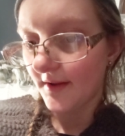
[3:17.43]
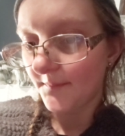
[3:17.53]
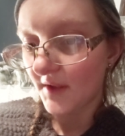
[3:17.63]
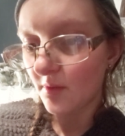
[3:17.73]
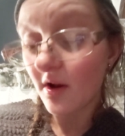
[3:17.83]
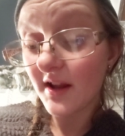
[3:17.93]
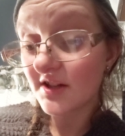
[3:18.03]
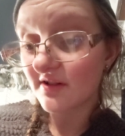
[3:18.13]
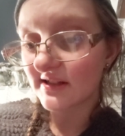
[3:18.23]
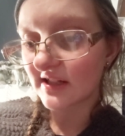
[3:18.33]
They were not
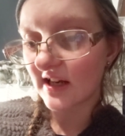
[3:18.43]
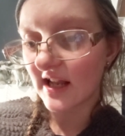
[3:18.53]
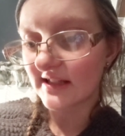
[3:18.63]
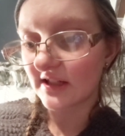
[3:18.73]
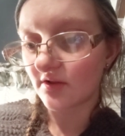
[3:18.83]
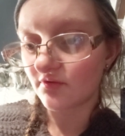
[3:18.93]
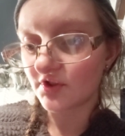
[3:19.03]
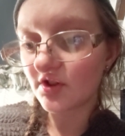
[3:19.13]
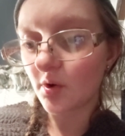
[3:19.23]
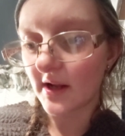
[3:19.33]
interested in asking
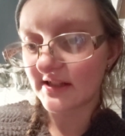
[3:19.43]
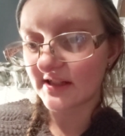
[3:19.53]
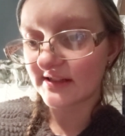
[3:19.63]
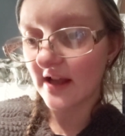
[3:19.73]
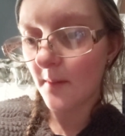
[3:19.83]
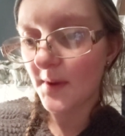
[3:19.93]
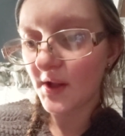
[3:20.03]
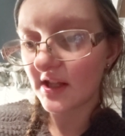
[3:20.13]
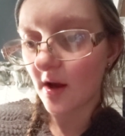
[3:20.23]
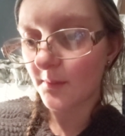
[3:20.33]
real questions
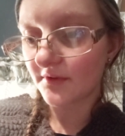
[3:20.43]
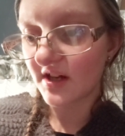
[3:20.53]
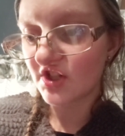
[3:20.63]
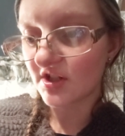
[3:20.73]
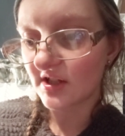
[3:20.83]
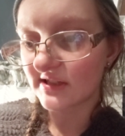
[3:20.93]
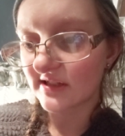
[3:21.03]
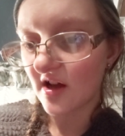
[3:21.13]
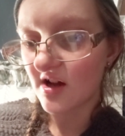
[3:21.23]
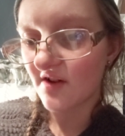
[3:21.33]
about the operations
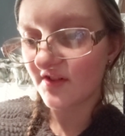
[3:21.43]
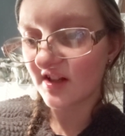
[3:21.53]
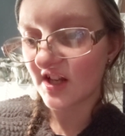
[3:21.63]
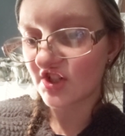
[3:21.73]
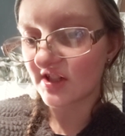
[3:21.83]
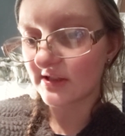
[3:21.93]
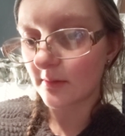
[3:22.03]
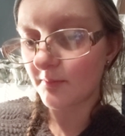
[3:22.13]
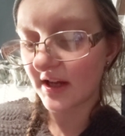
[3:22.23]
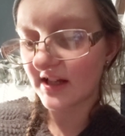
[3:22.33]
of the nation's
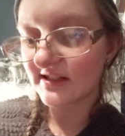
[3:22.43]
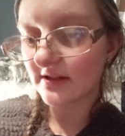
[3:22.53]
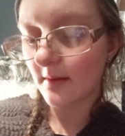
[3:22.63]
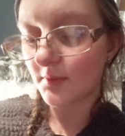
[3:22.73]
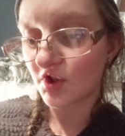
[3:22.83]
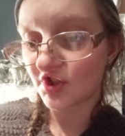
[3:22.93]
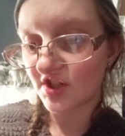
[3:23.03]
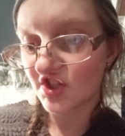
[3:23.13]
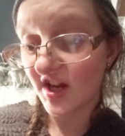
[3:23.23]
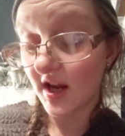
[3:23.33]
biggest
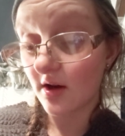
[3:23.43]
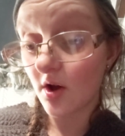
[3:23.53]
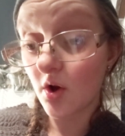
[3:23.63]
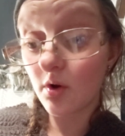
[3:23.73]
abortion chain,